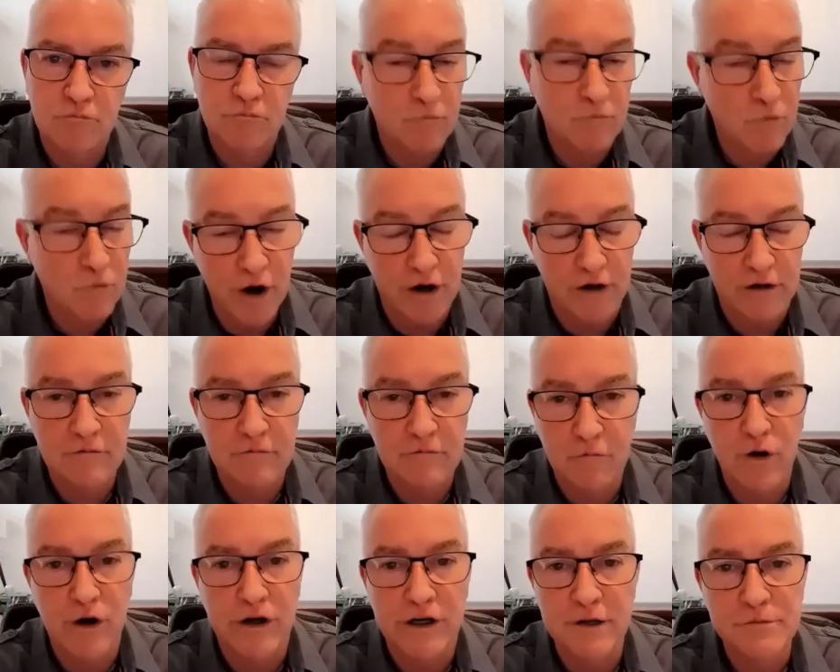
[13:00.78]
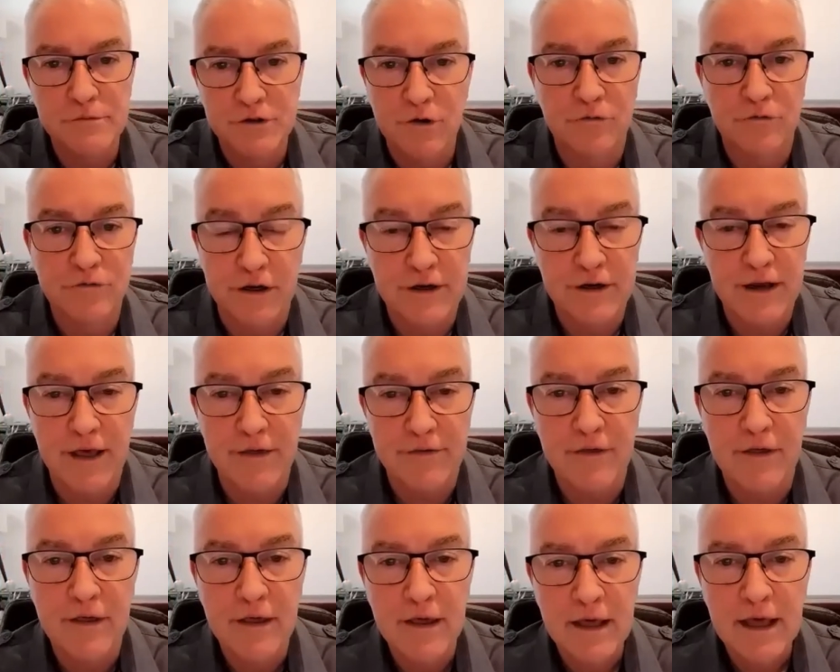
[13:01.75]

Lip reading: worked himself to death.